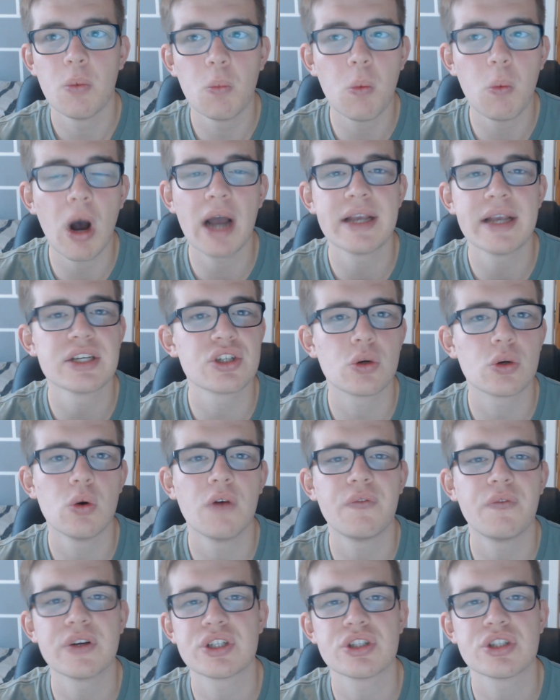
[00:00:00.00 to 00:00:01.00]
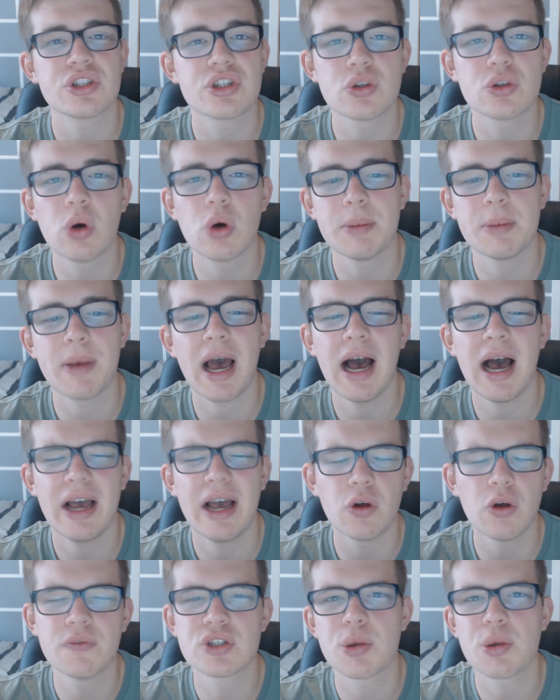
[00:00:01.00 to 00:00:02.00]
Why is the coefficients just not a wee bit
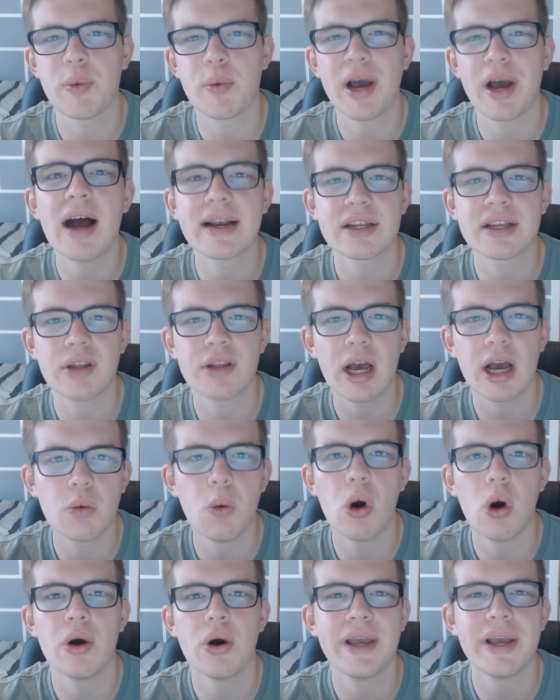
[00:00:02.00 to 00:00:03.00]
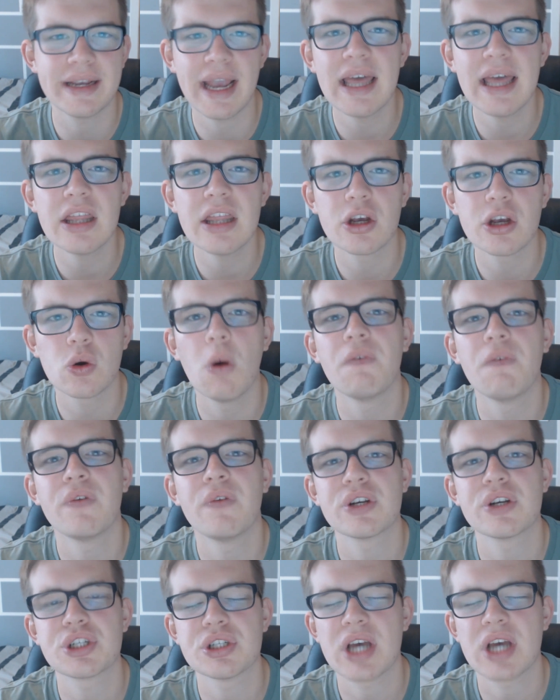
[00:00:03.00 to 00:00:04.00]
higher? And obviously we lack that quality to get the
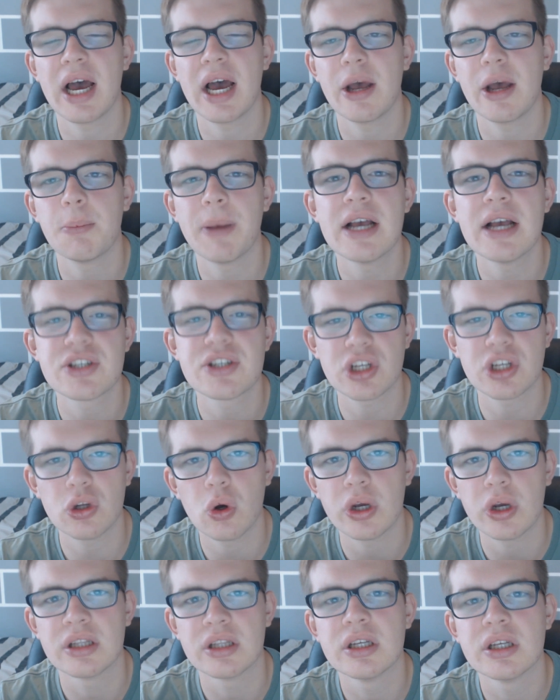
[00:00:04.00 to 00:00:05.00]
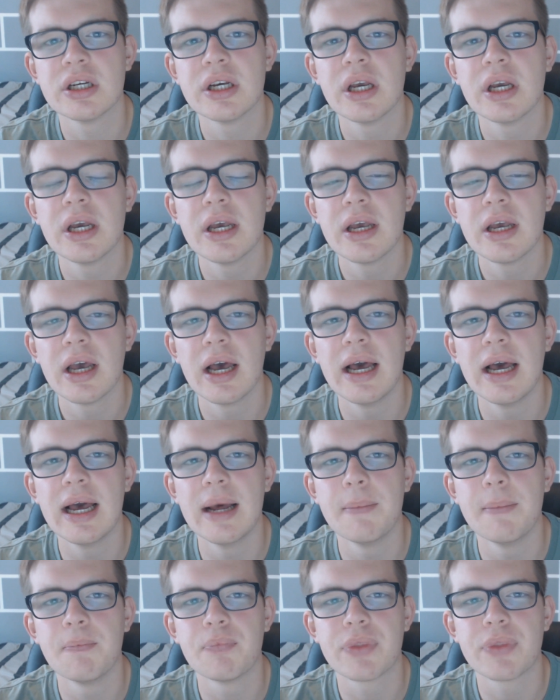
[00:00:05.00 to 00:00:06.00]
coefficients higher, but it is annoying.
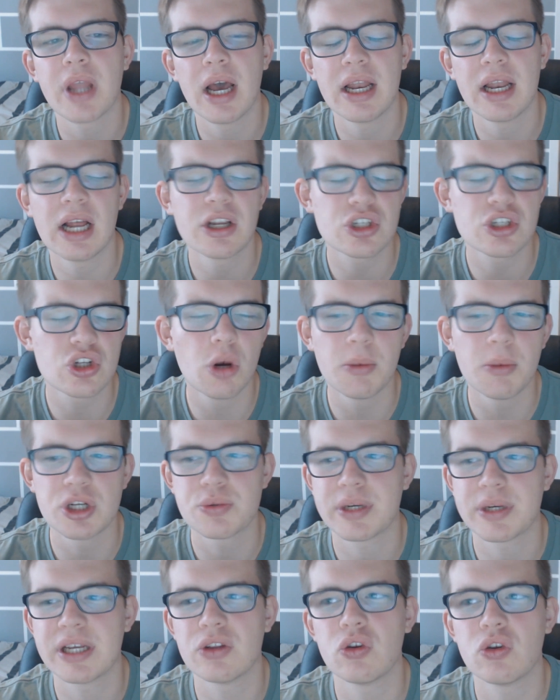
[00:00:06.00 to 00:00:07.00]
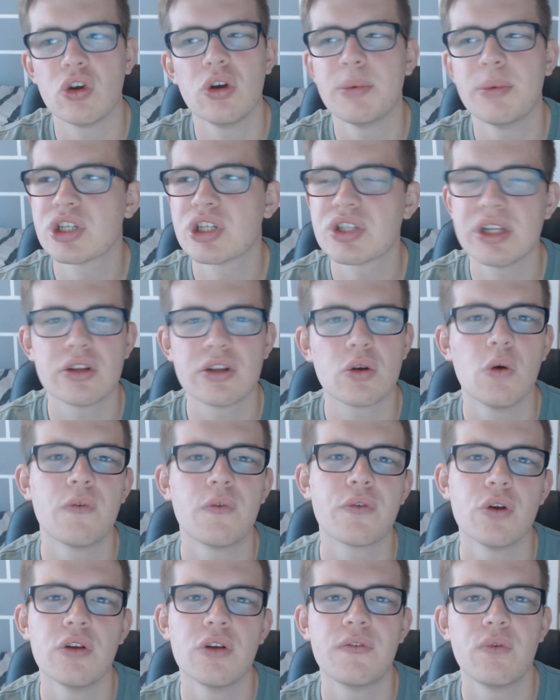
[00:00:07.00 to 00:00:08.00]
And there's not much we could do, we just need to go
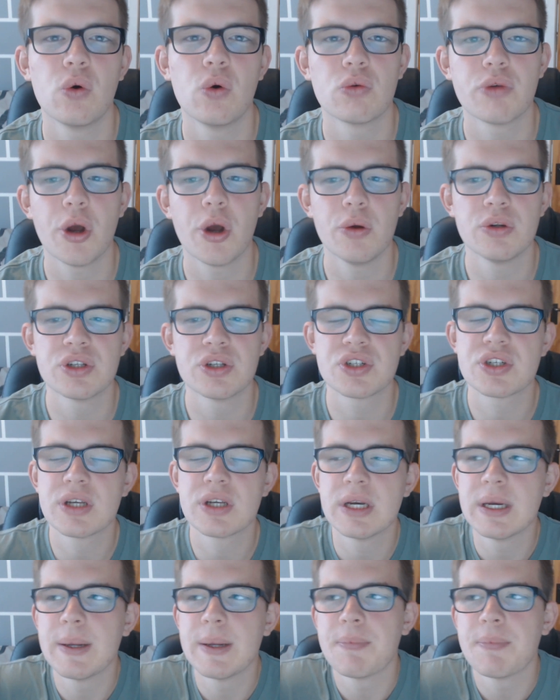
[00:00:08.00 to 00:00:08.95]
through the four rounds.